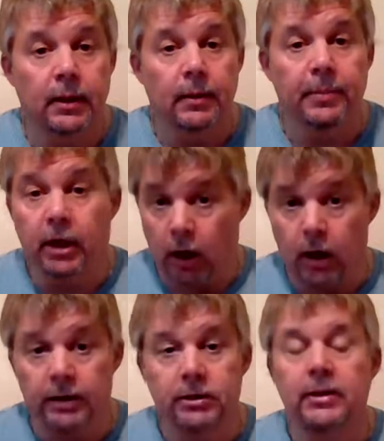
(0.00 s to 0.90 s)

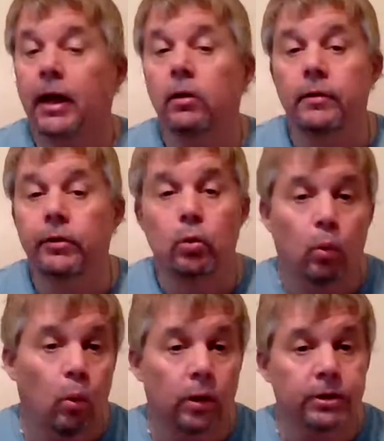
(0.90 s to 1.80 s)
because not only for the
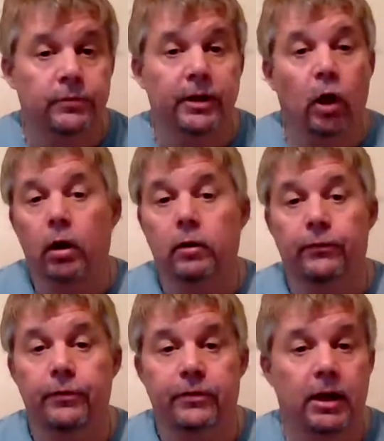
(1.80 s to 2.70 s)
awards, for the Article
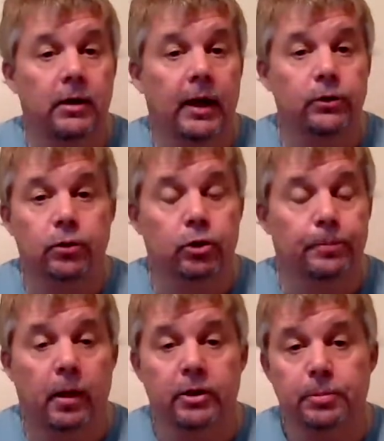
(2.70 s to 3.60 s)
15 non-judicial
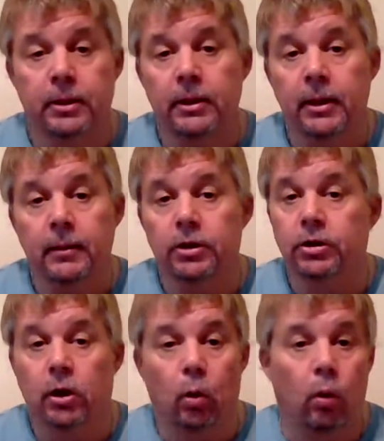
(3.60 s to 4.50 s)
punishment, just
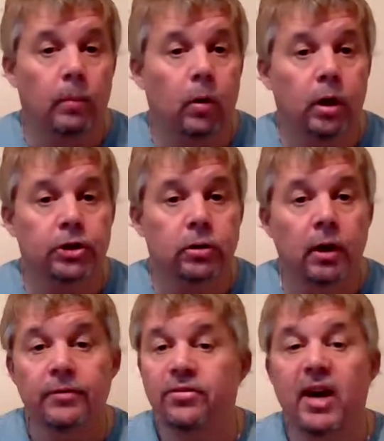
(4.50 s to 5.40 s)
the court-martial,
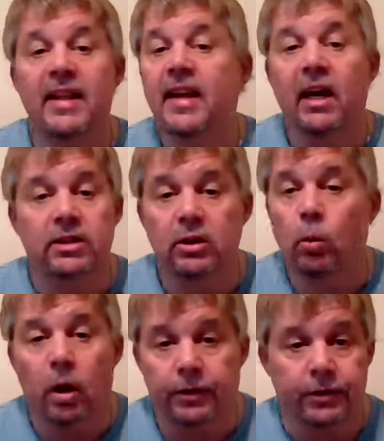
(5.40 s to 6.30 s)
for anything else he
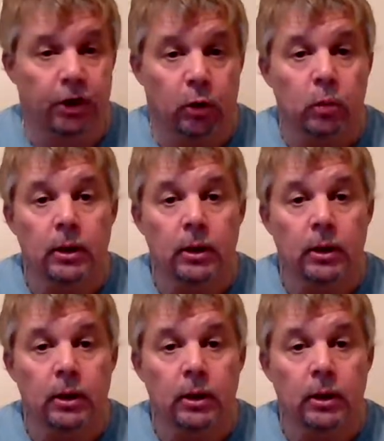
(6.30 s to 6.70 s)
wanted to do.